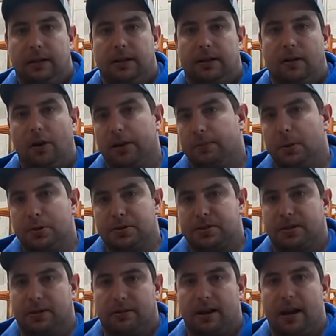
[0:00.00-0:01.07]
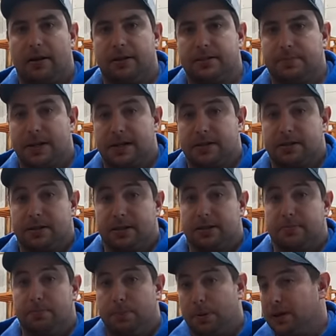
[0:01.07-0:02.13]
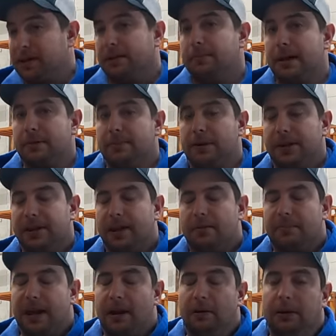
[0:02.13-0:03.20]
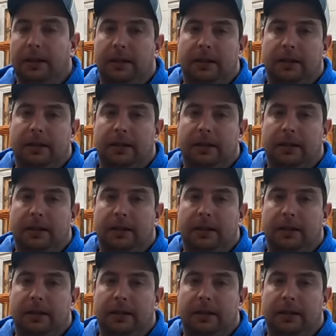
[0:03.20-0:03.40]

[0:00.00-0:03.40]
All the posts are in the ground. It's basically just putting the main building up now.